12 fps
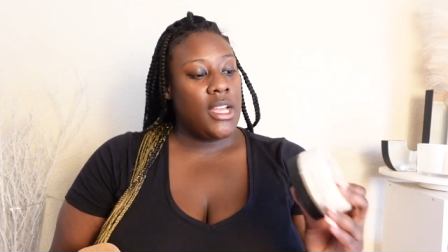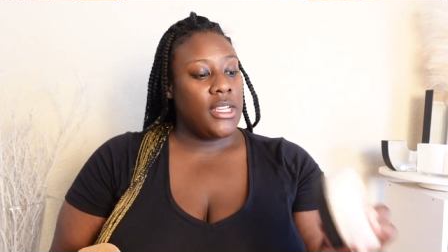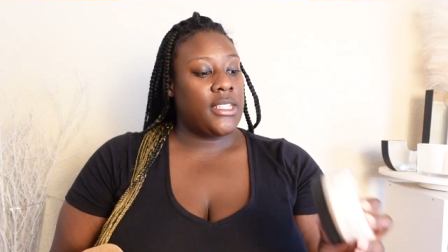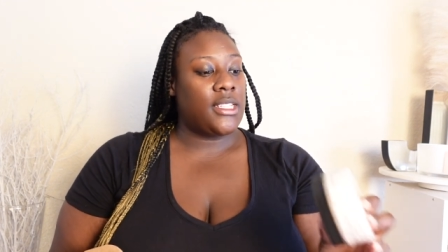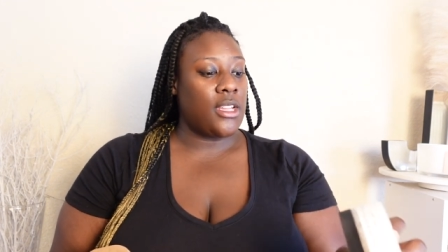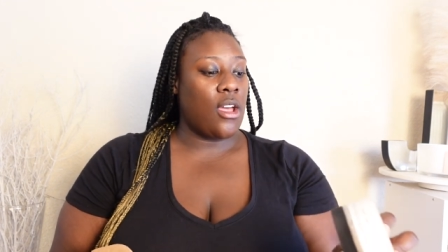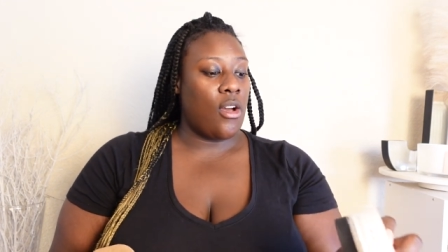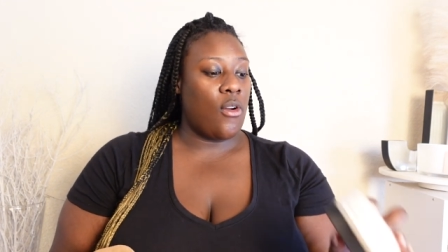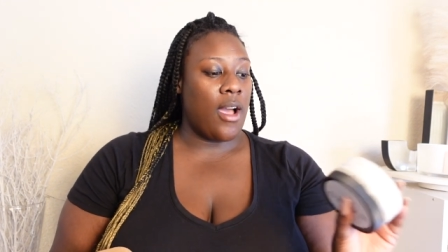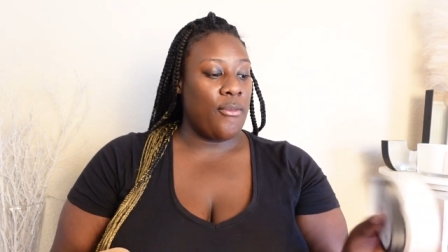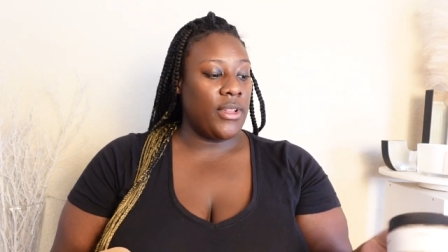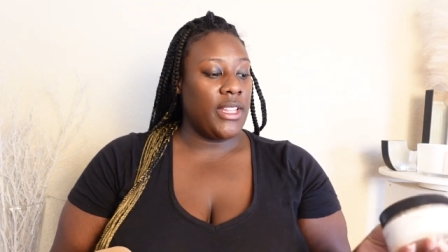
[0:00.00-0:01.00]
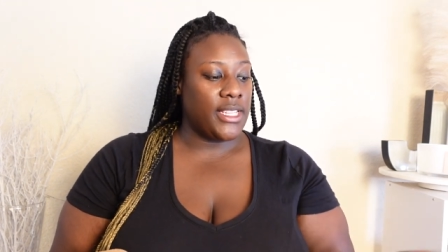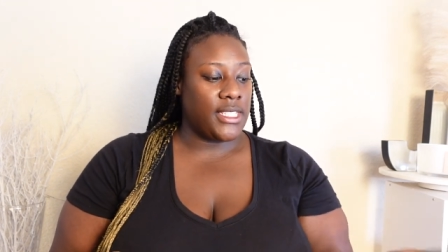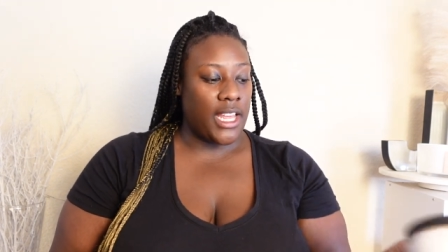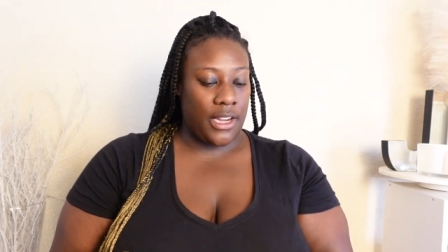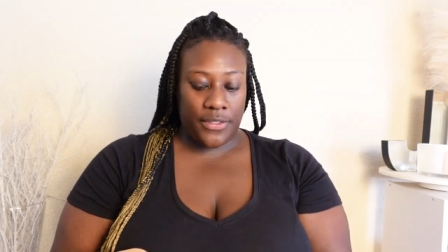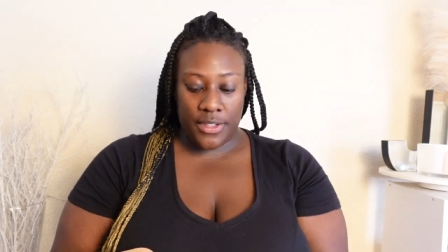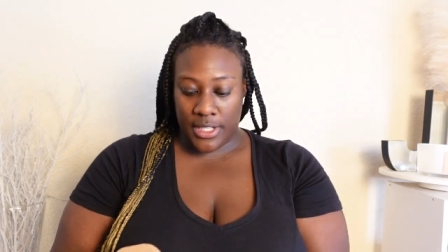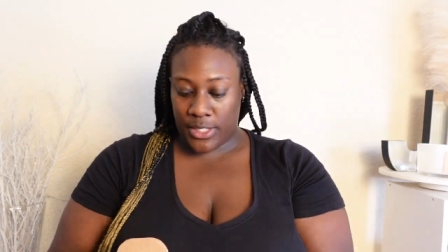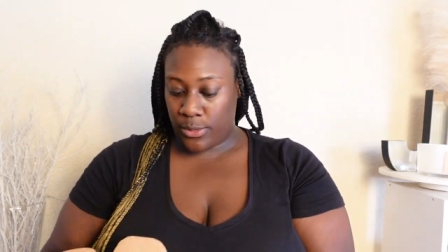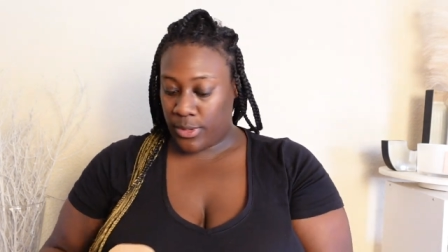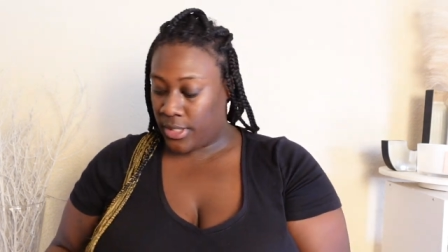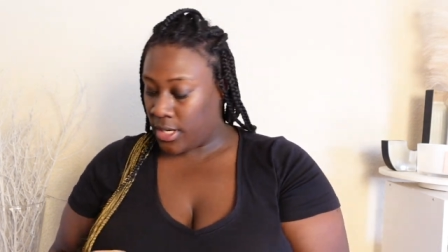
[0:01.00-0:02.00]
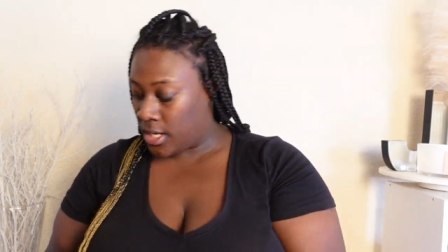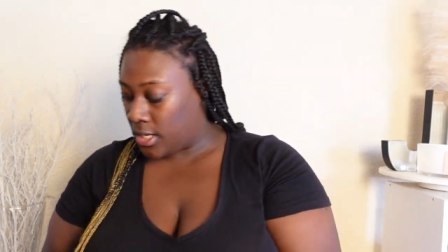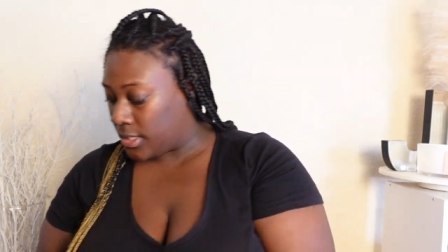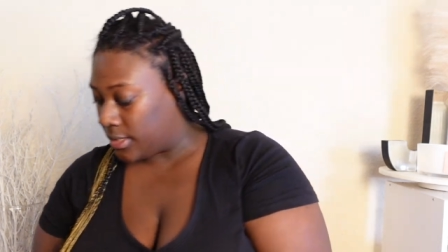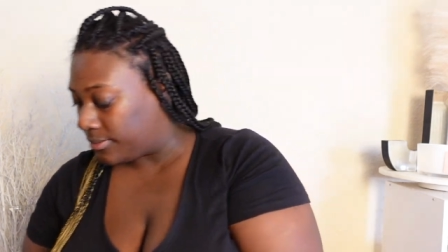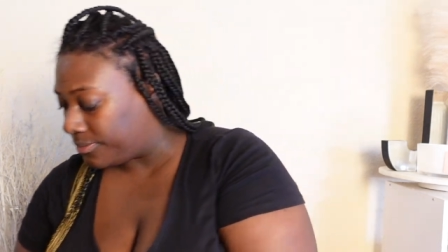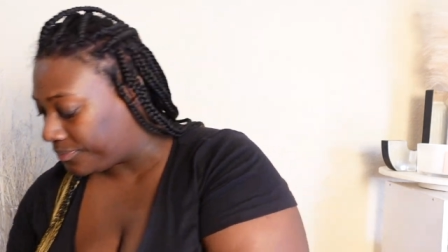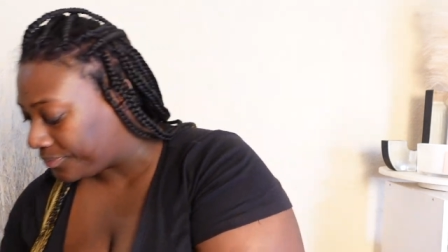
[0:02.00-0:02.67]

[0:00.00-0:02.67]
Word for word: So I'm really excited for this one. Um,